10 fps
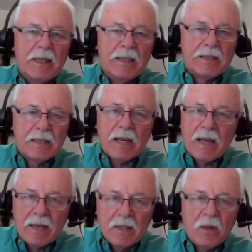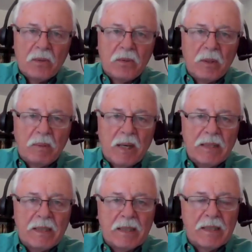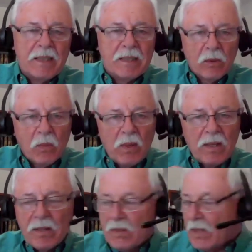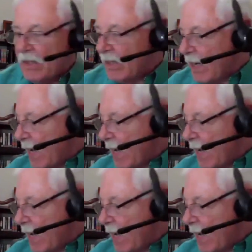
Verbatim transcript: He says, I had to go through the process. And he says, one of the things that I